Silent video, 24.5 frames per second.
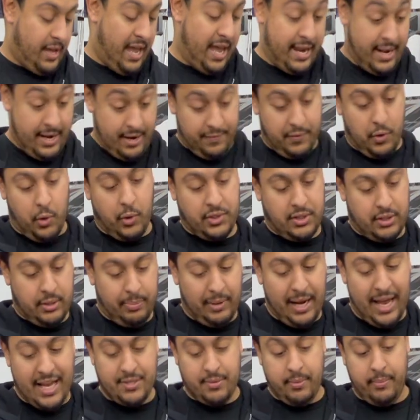And then of course the
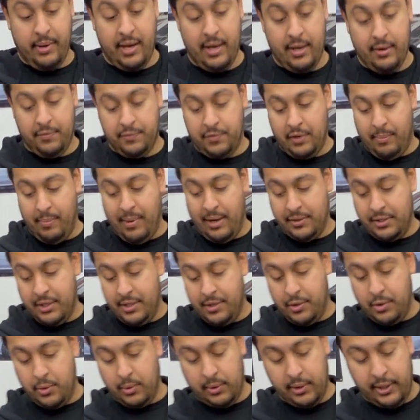Plasma Man front mount
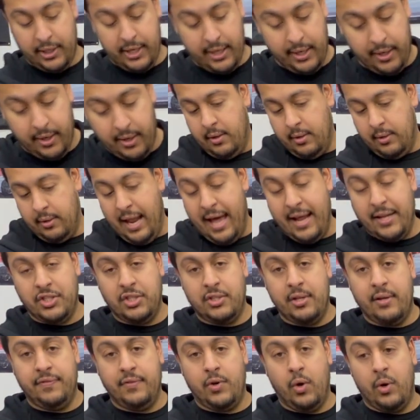intercooler kit. A lot of
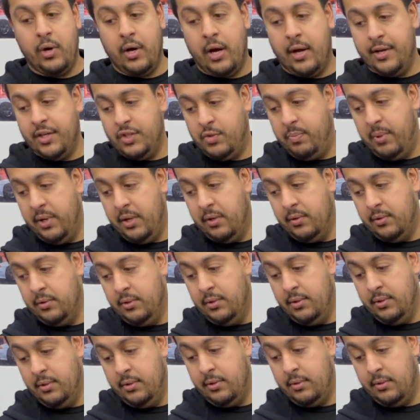stuff going on this build.